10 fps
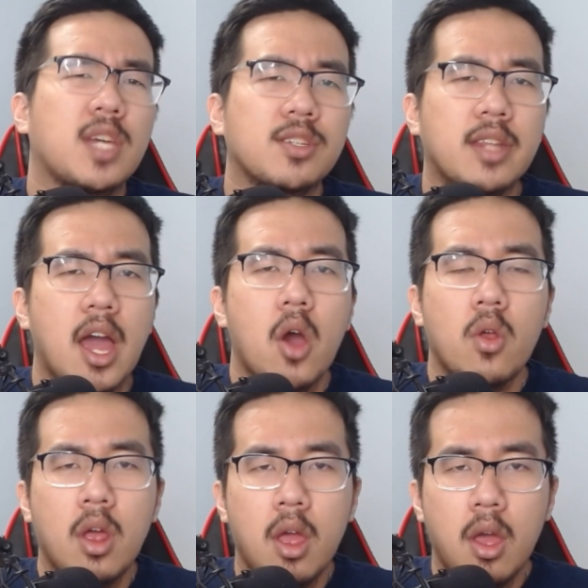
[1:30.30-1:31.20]
out
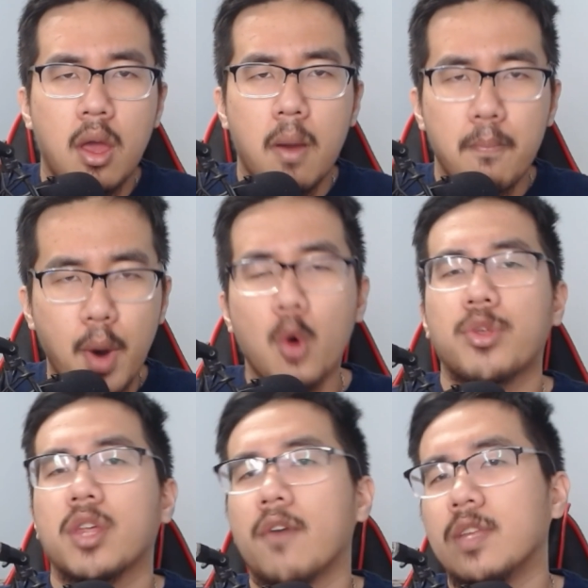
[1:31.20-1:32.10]

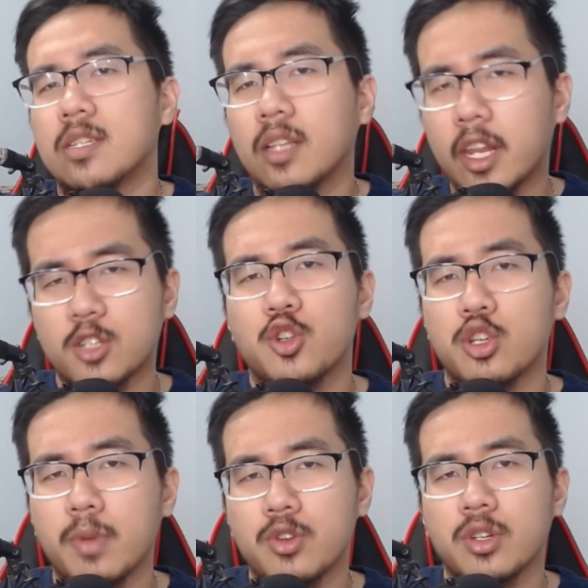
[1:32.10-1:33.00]
both of these Linux
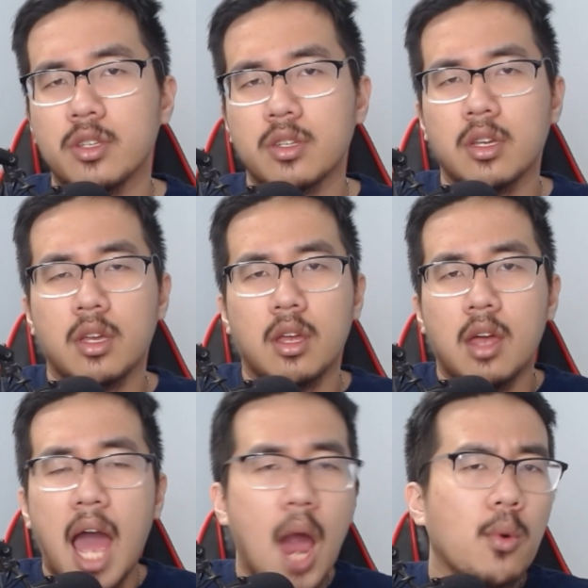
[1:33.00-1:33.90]
distributions,
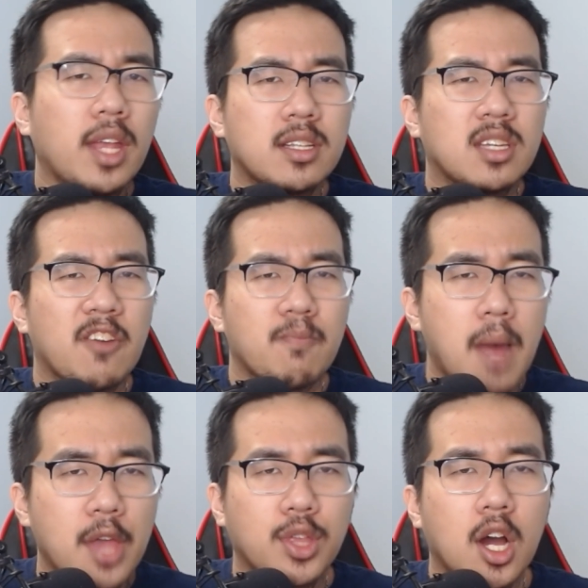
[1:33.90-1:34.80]
I would like to give
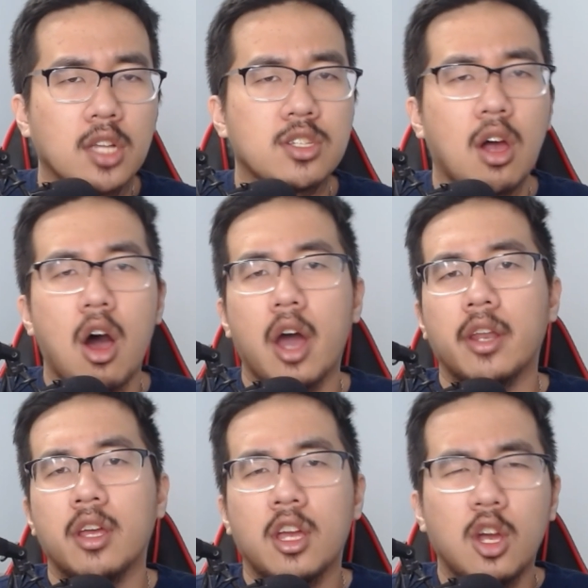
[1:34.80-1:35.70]
my thoughts on
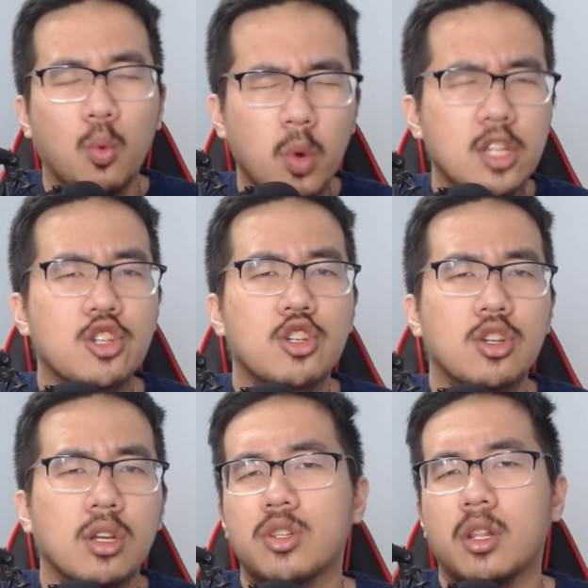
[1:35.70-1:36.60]
which
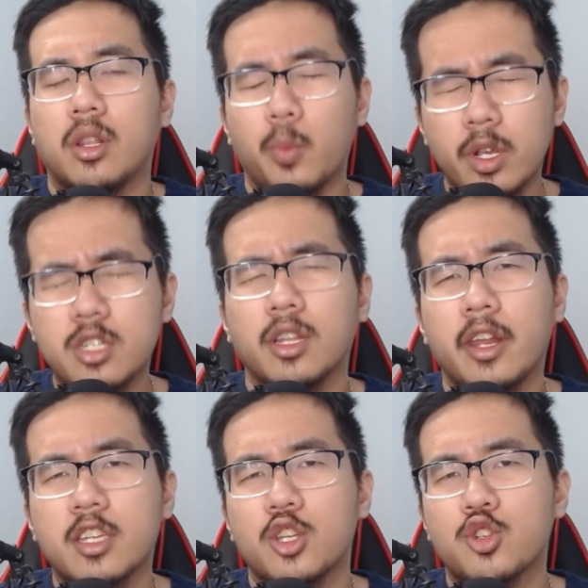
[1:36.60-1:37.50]

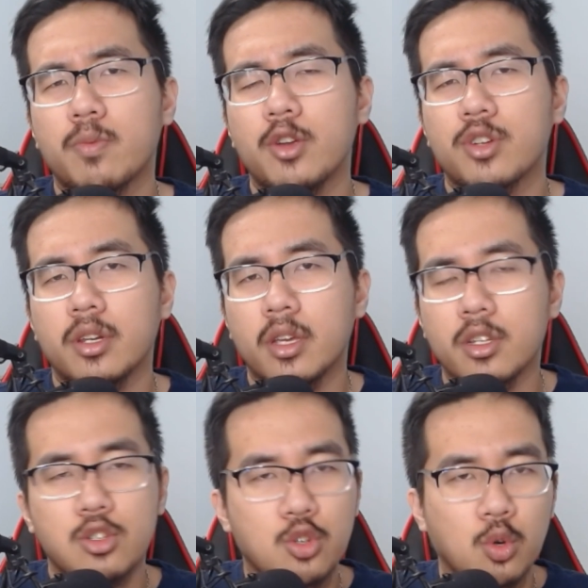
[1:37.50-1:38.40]
Linux distribution is
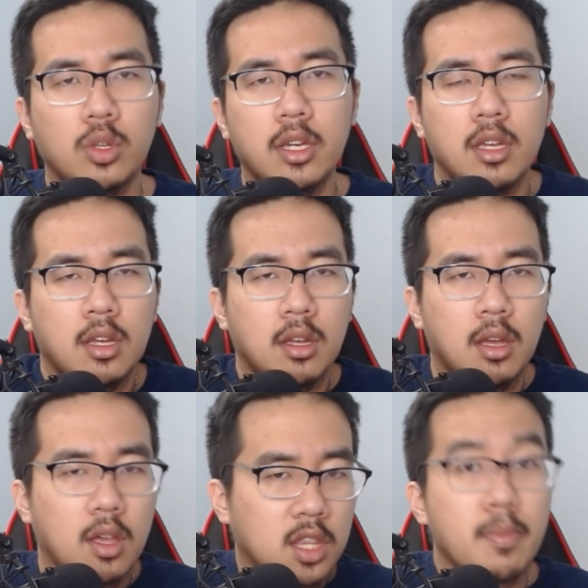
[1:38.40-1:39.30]
truly
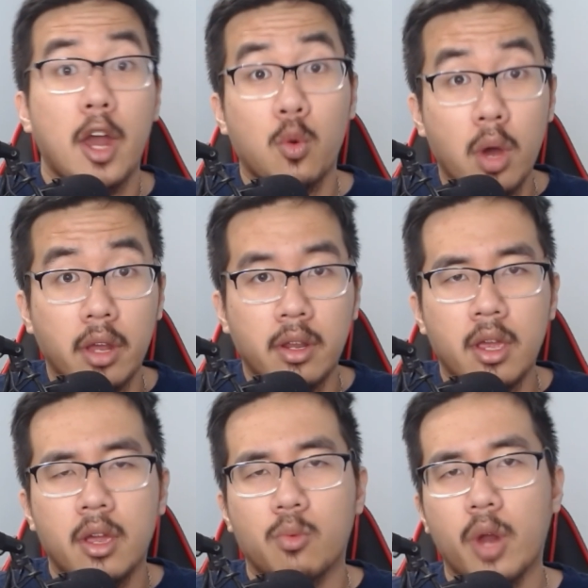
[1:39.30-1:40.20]
the better one,
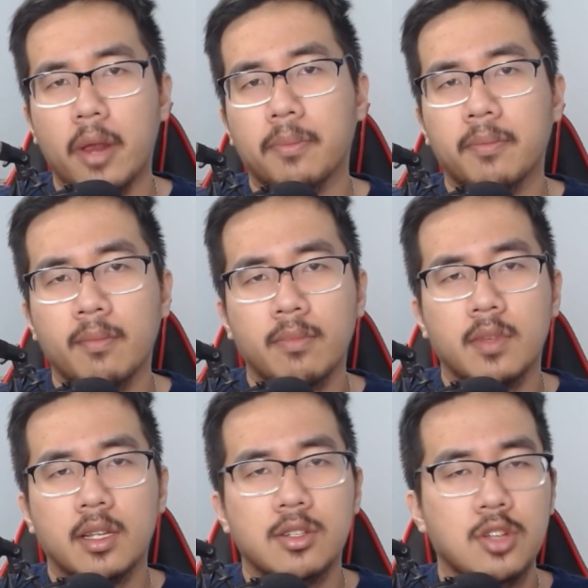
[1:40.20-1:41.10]
right?
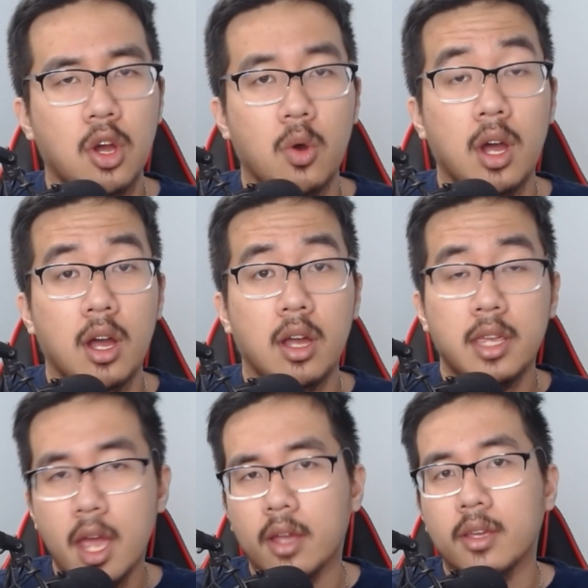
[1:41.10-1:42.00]
So
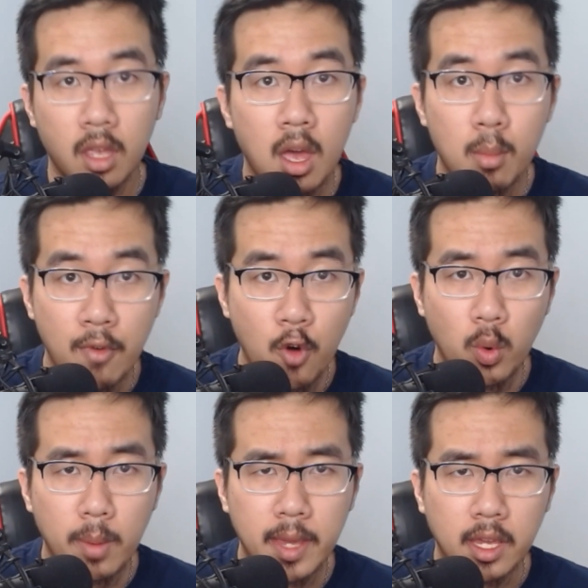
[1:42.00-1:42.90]
before
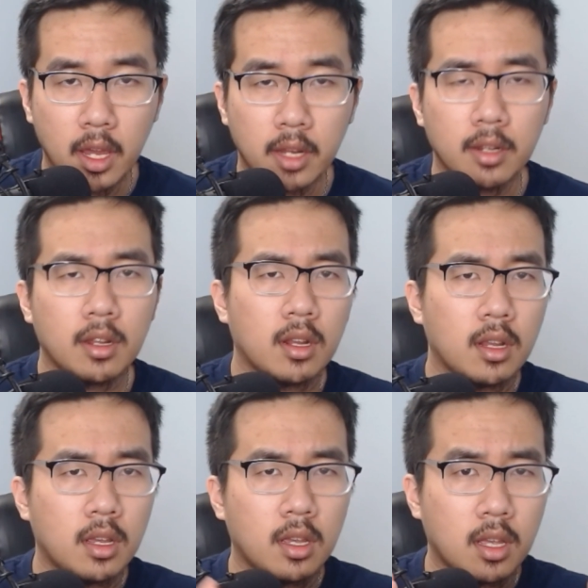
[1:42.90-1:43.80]
we begin,
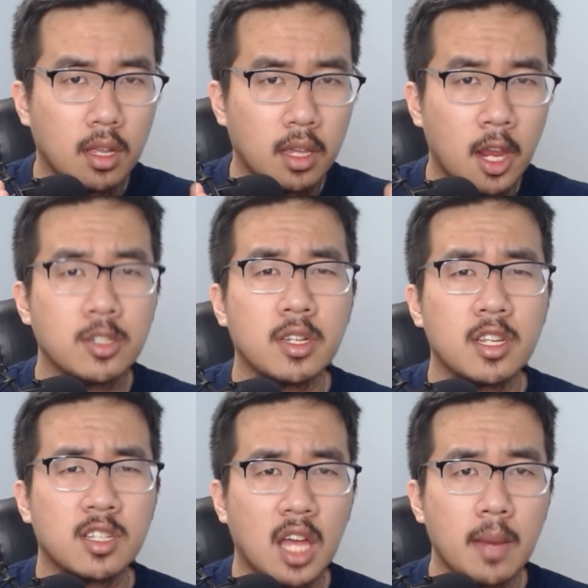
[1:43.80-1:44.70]
here's a
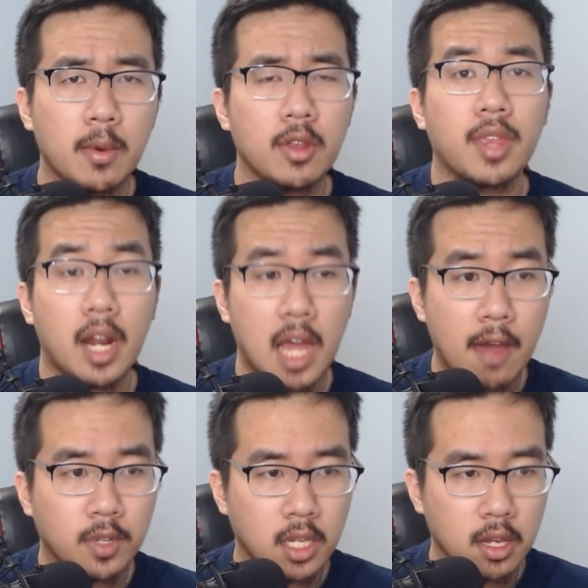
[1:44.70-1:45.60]
disclaimer that I have
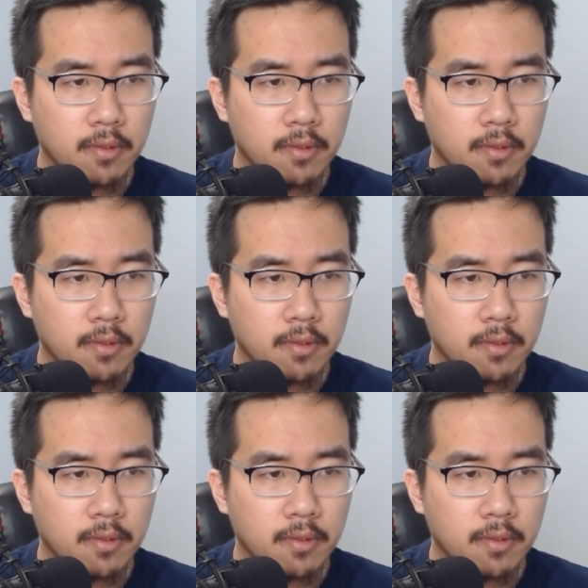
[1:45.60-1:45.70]
to give.